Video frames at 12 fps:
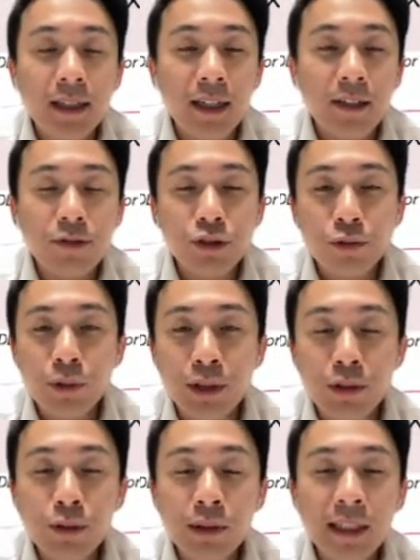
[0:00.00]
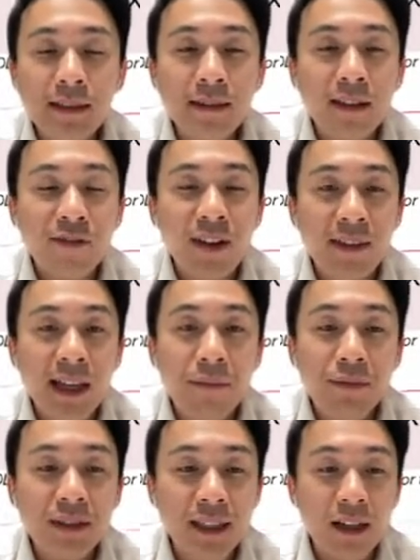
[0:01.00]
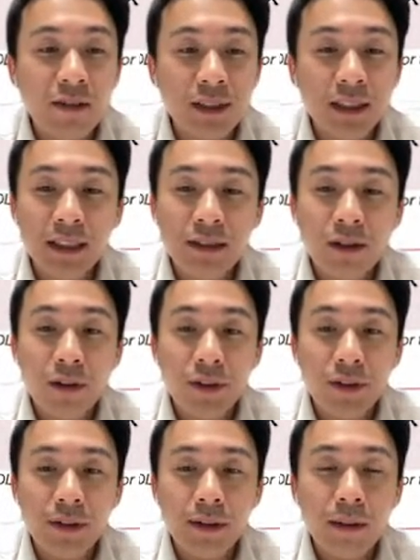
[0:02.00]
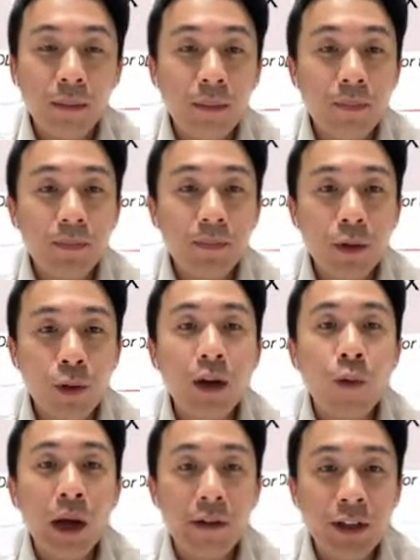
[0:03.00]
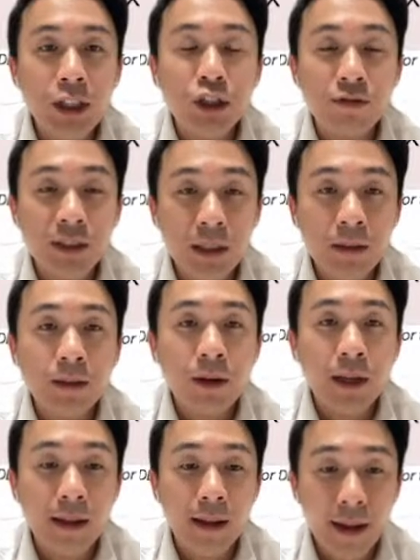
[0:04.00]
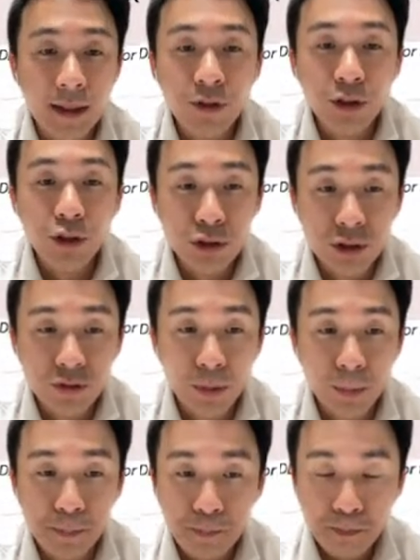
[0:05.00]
Uh, so we do list the five times DLCs on quite a wide range of single stock underlying for you to choose from.